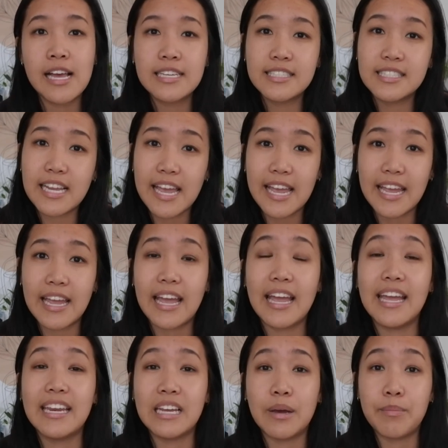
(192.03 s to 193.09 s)
stay
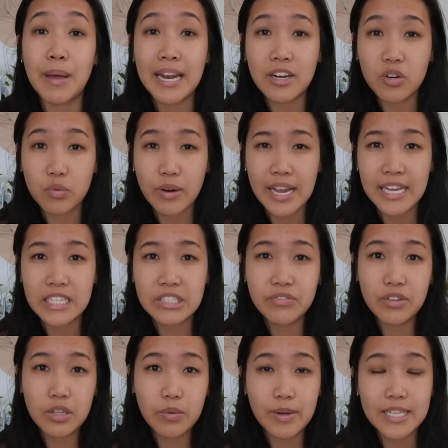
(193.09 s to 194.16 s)
in a better range
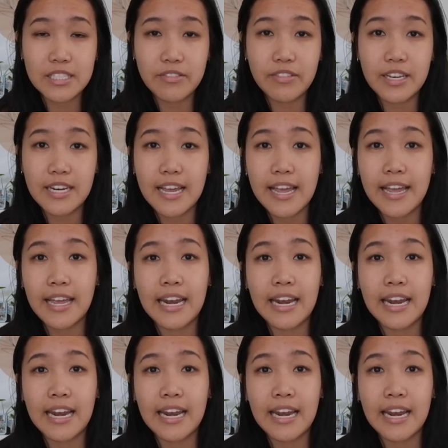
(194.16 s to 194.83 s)
for the rest of the day.